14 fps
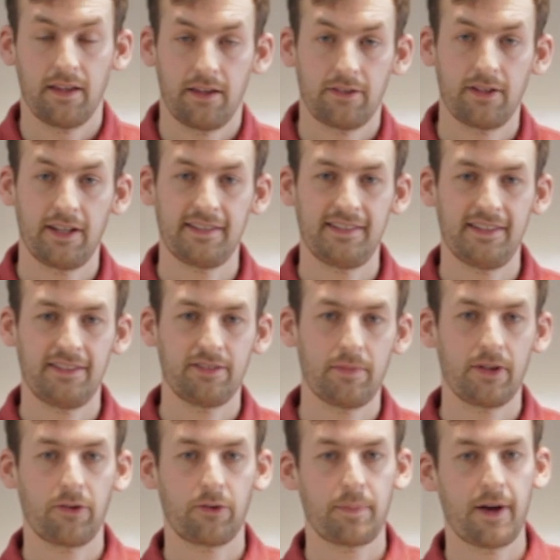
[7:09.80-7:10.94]
So let's see some of
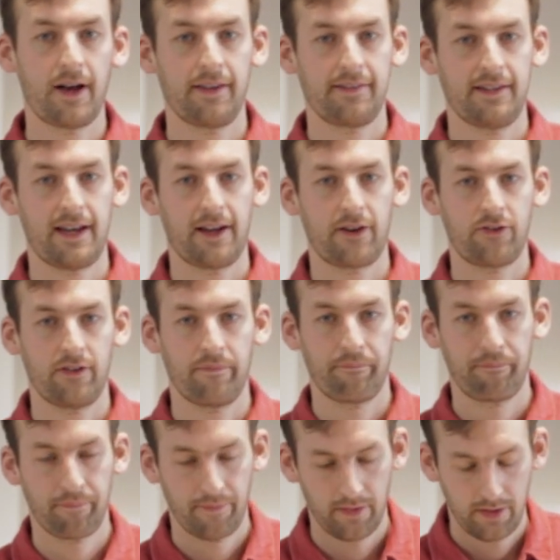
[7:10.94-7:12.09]
those parts in action.
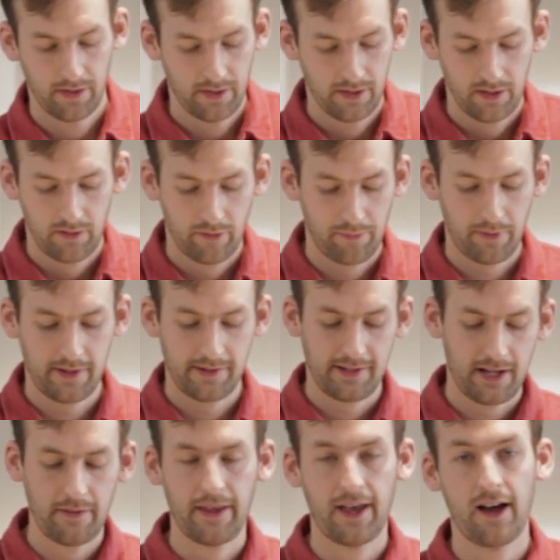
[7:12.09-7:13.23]
We've printed
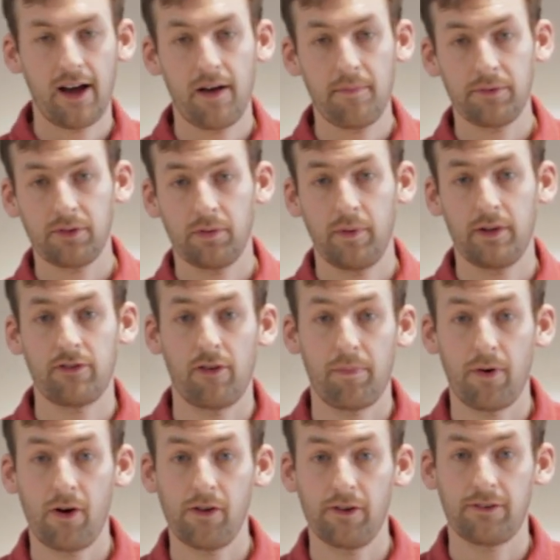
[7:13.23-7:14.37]
out the arms, which are a
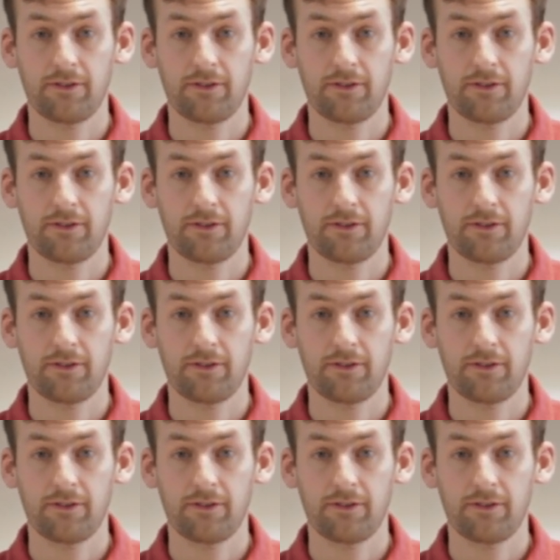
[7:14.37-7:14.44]
ball and